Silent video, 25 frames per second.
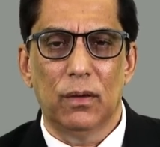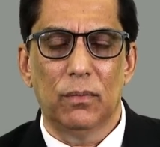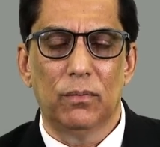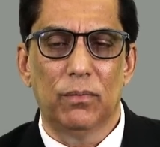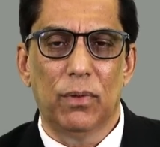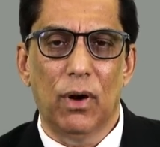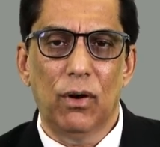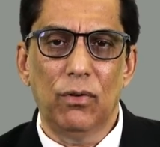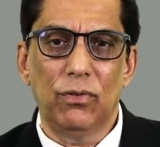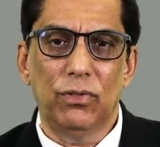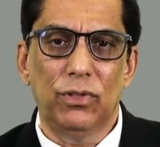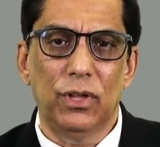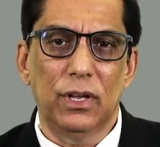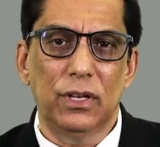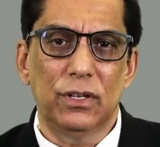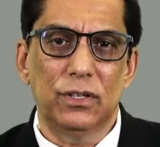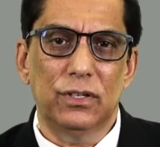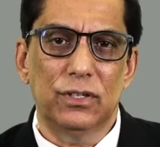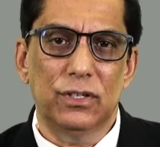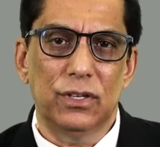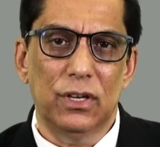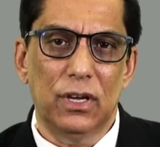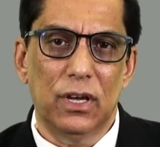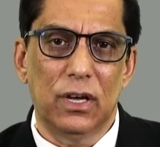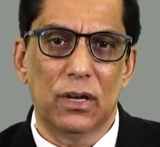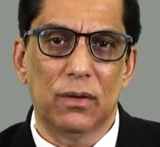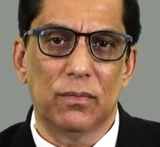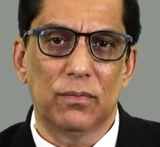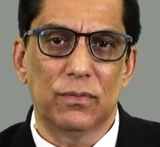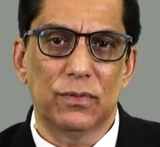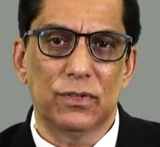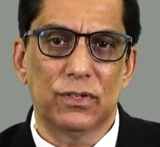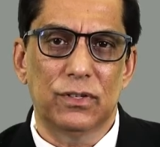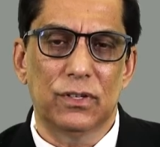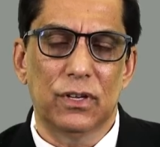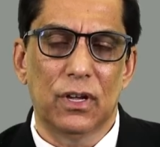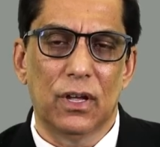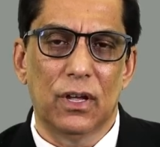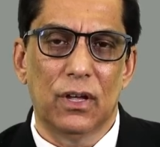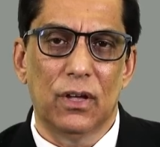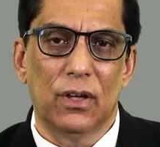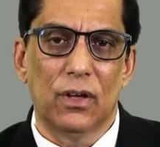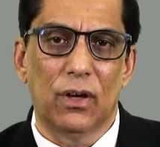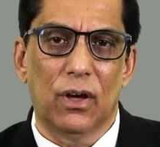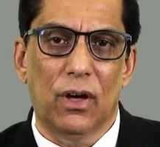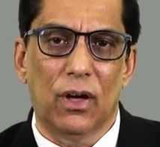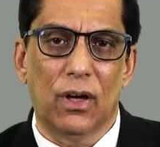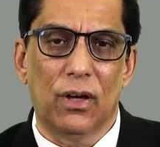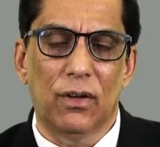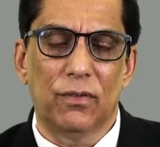both in terms
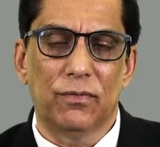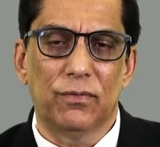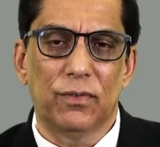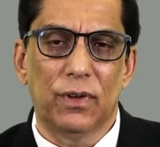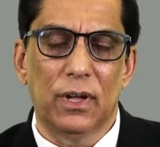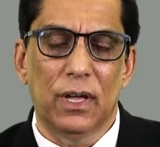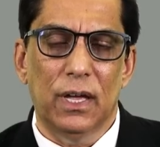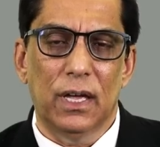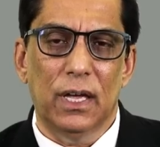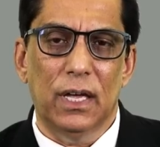of